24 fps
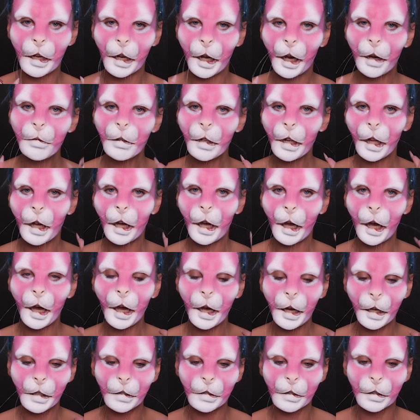I will
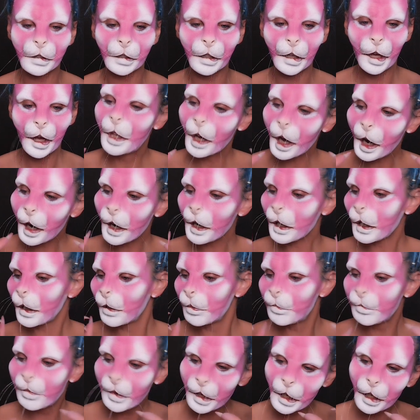add dark
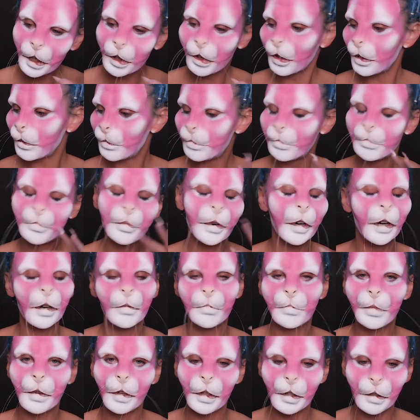pink or
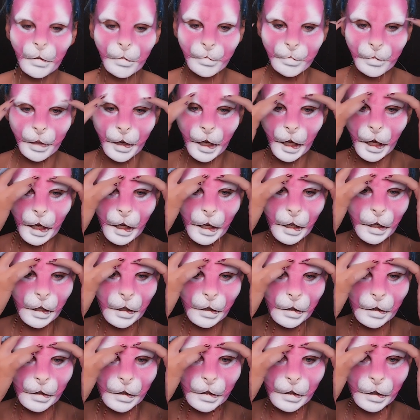purple
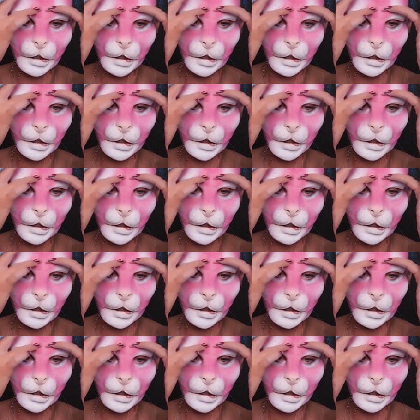paint.